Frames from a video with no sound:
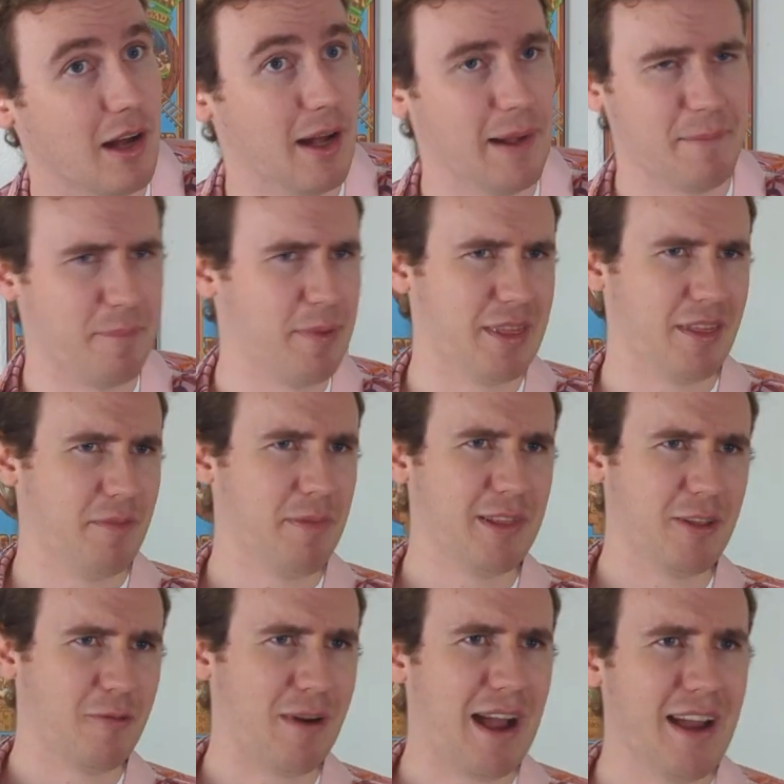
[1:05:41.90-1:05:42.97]
But
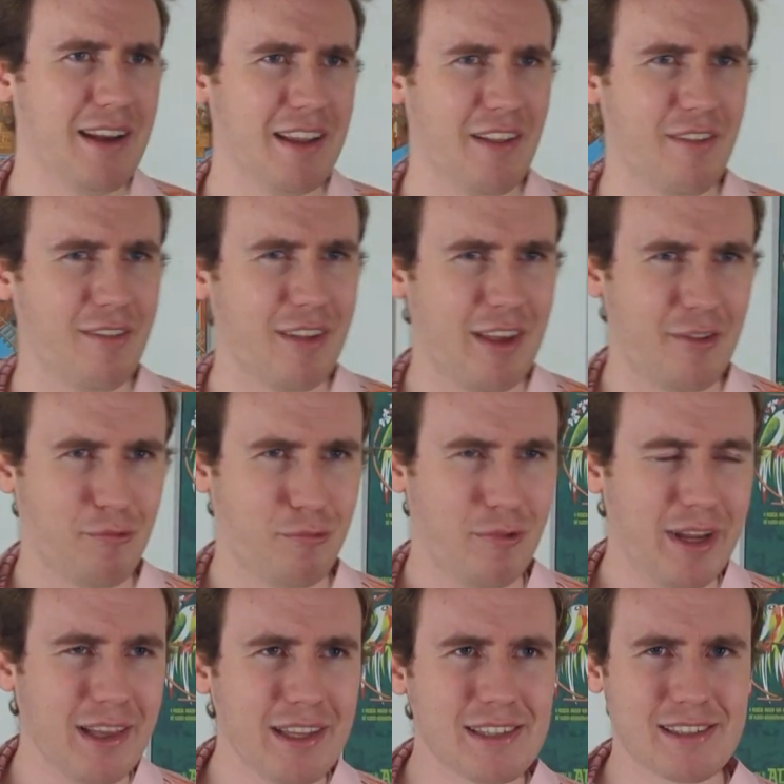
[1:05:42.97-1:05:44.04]
the ride is
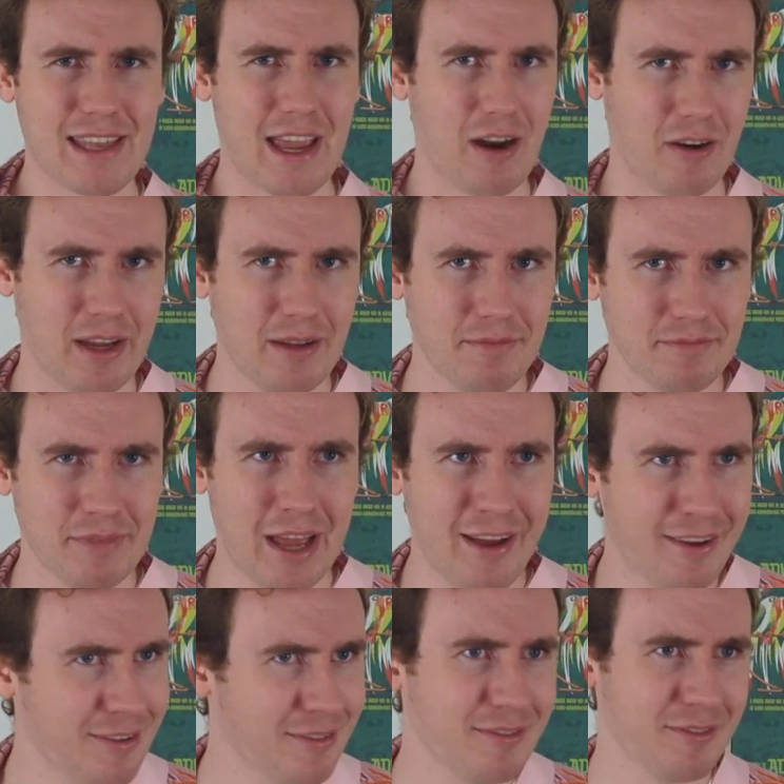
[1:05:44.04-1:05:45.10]
really scary,
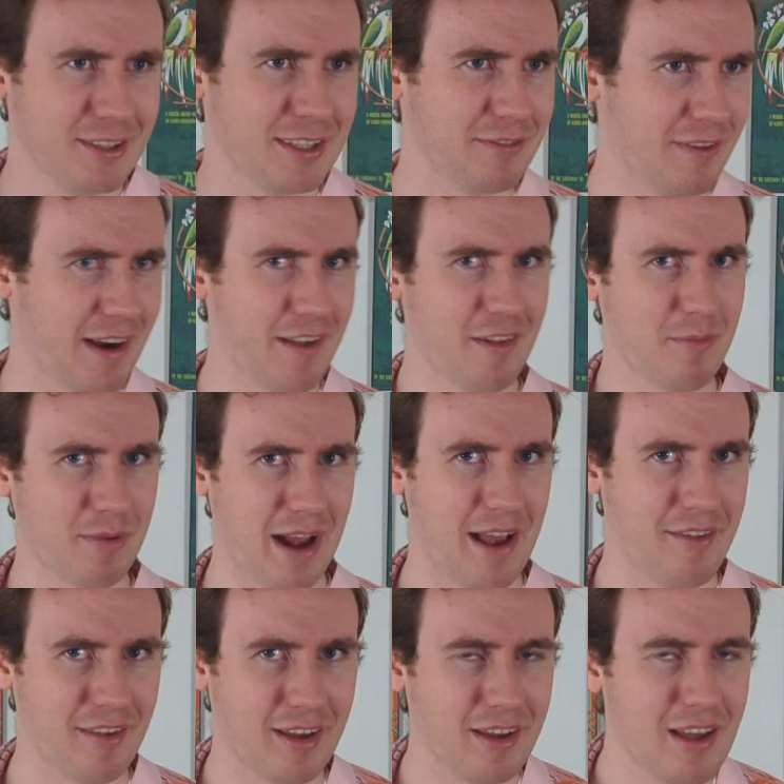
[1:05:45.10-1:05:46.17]
which is very
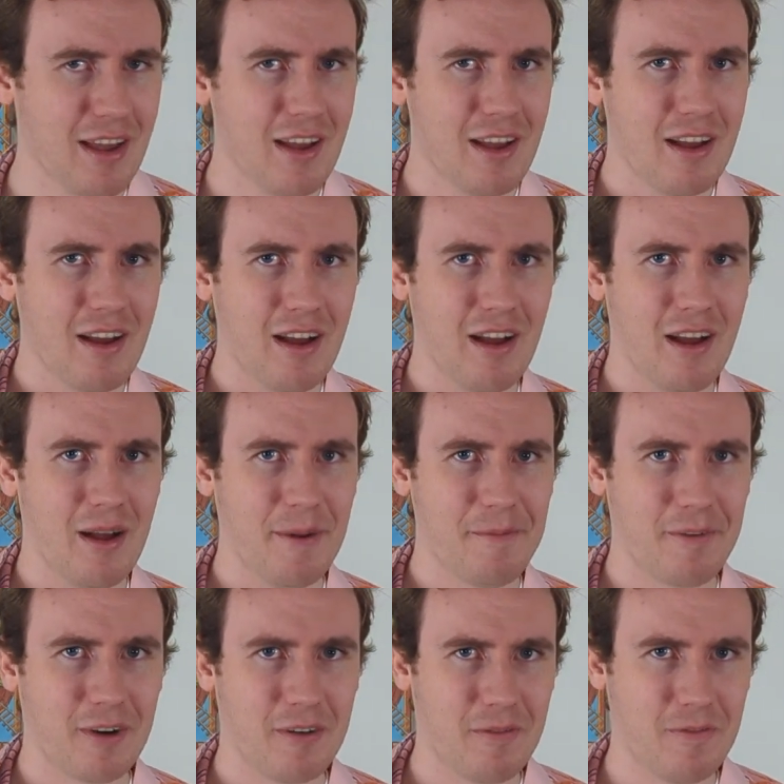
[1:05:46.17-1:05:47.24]
surprising
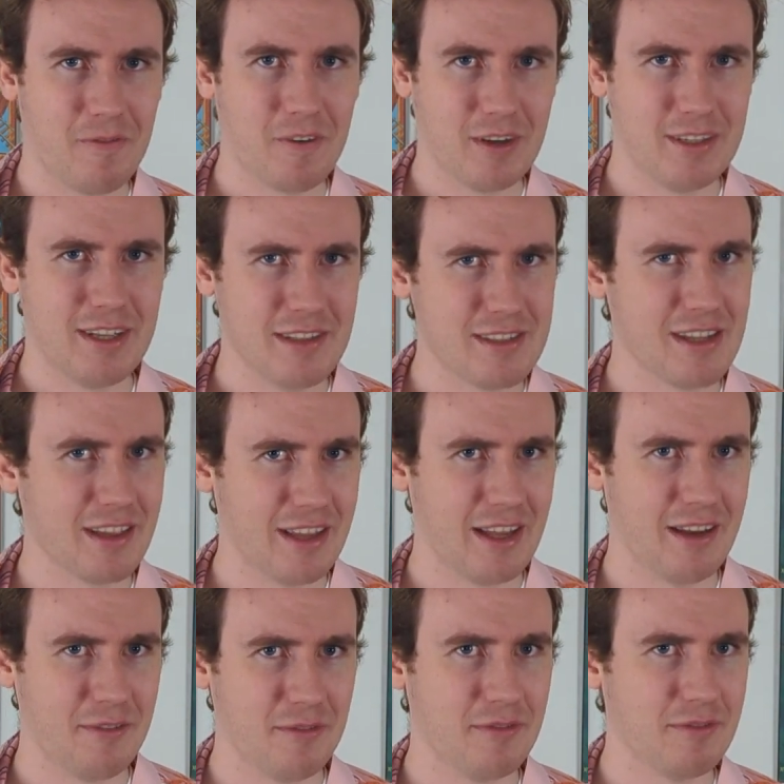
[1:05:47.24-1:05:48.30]
for a
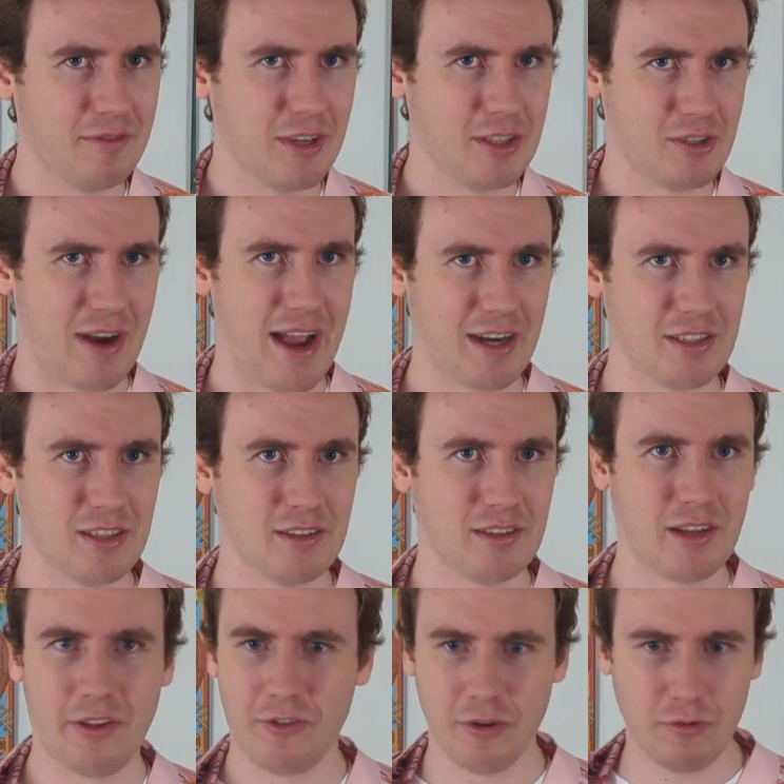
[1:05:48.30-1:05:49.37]
Disneyland attraction,
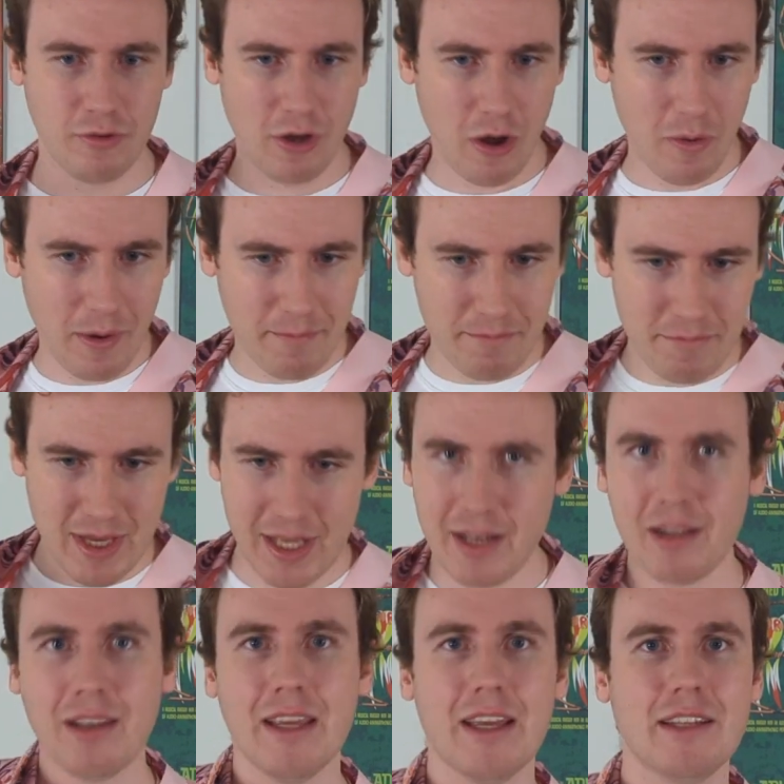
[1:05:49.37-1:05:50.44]
because you go
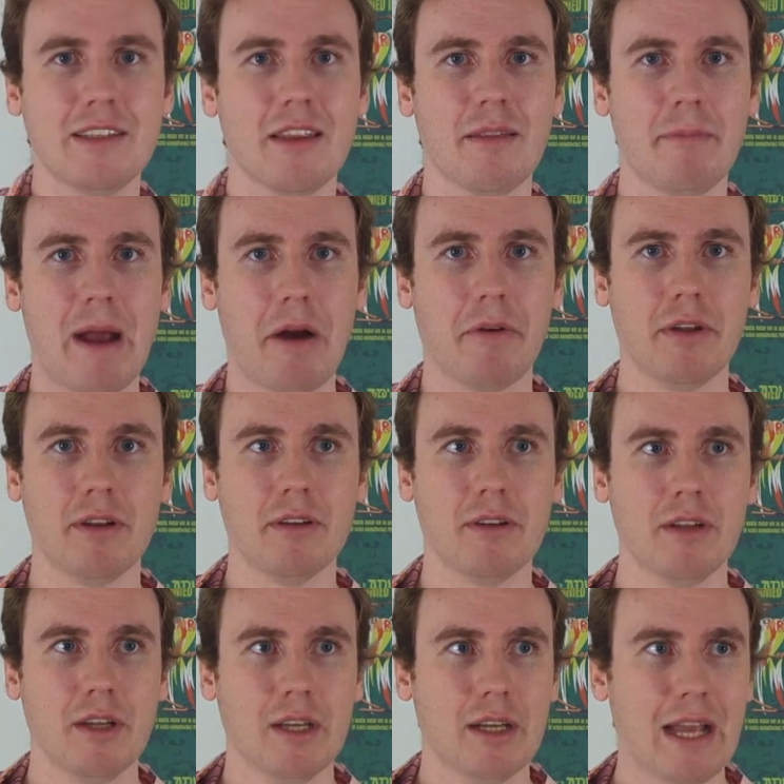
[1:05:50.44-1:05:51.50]
immediately into the mountain,
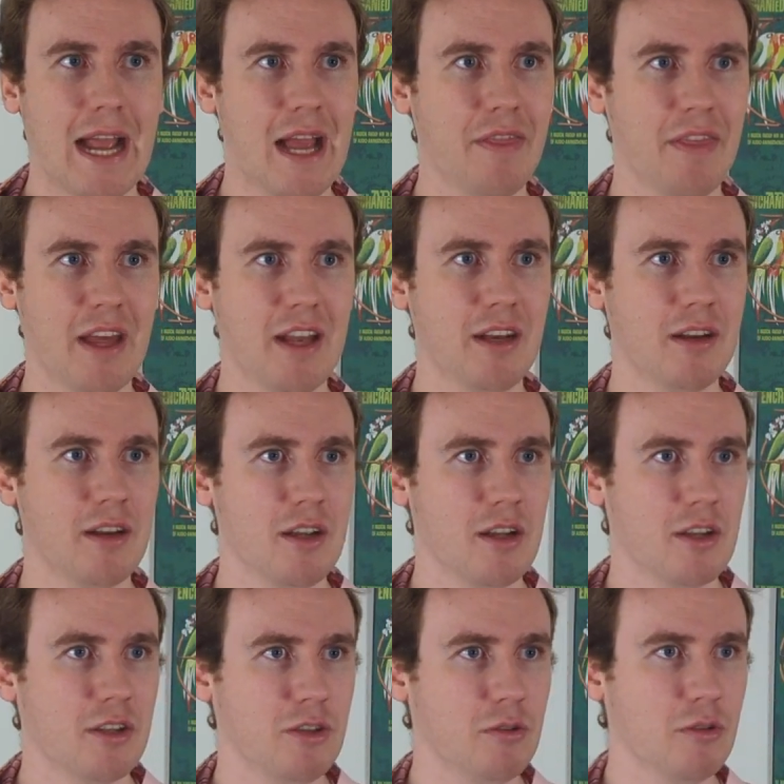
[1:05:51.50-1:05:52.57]
and then
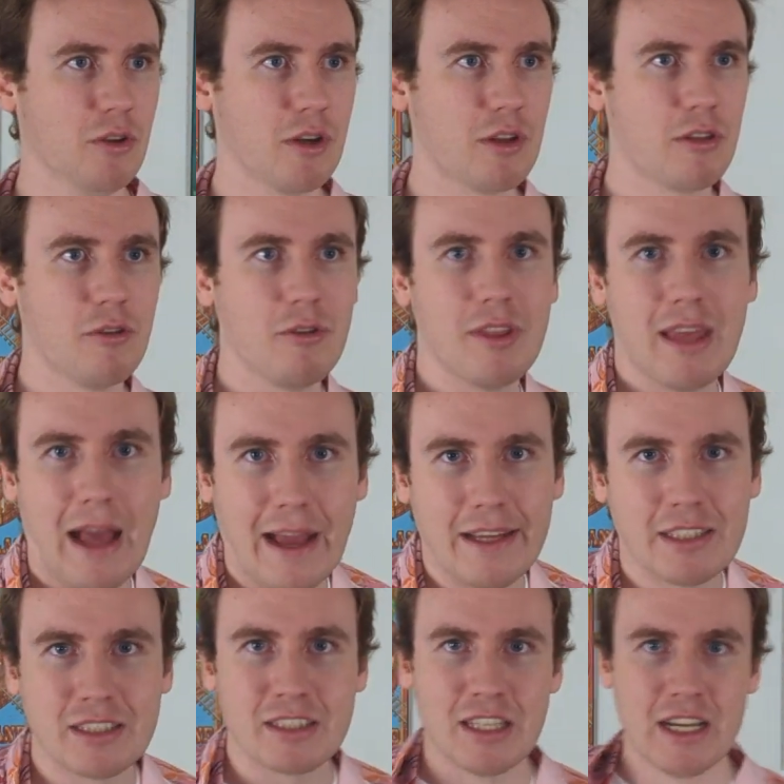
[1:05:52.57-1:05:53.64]
you look through the
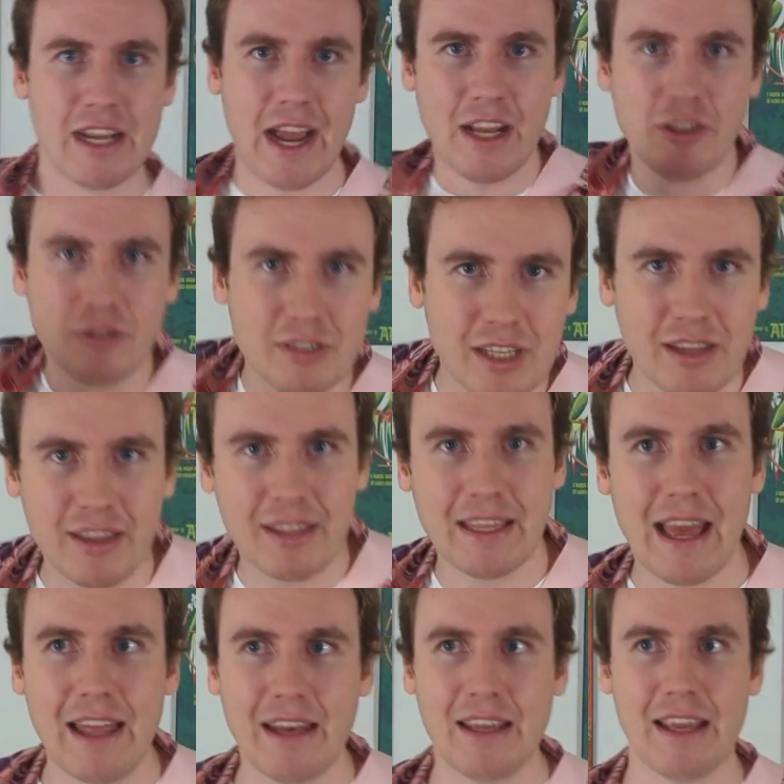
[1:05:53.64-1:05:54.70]
ice and you see the
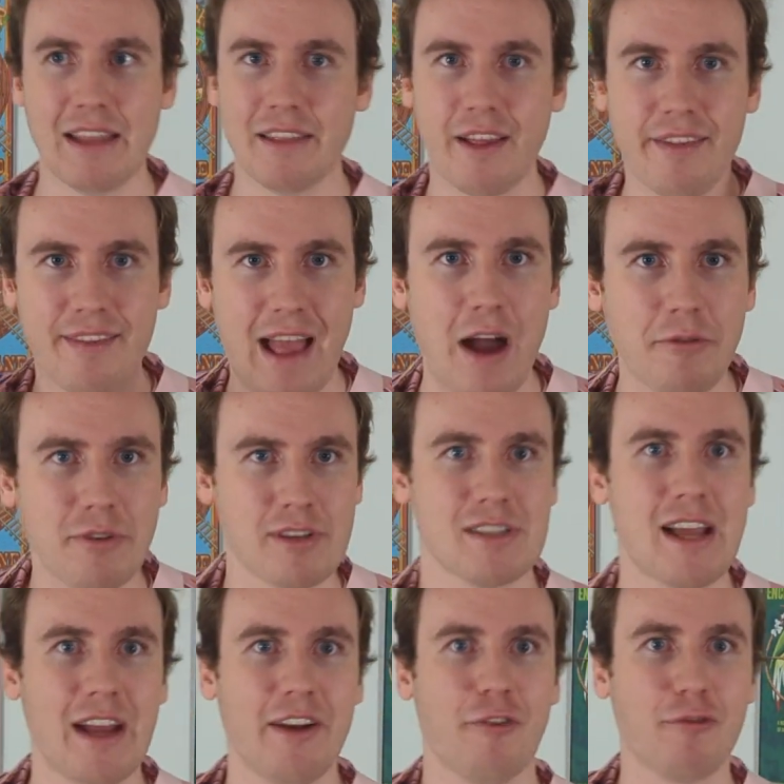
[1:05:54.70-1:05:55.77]
Yeti, and the sound
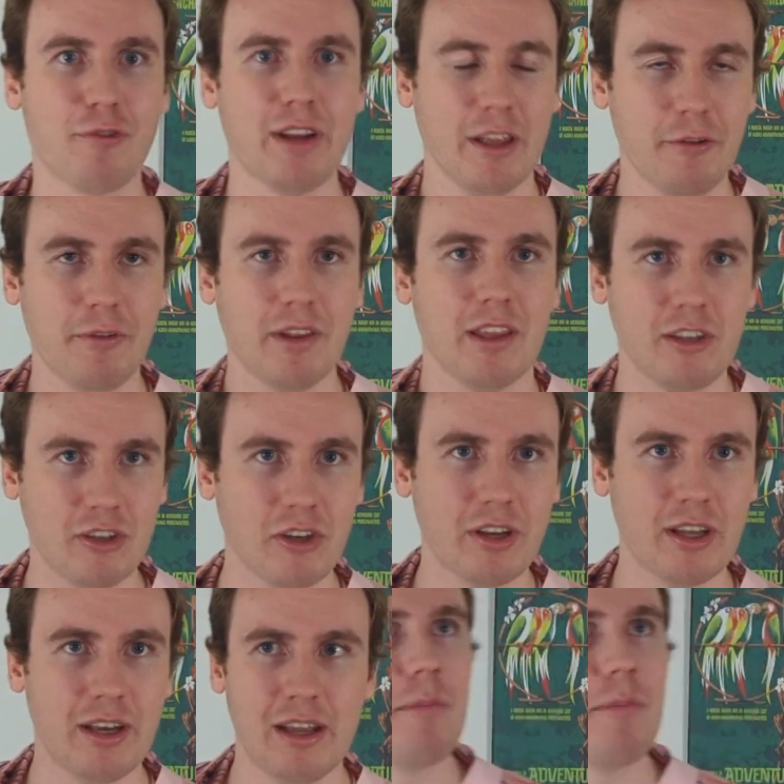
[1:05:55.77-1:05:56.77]
design is really, really good.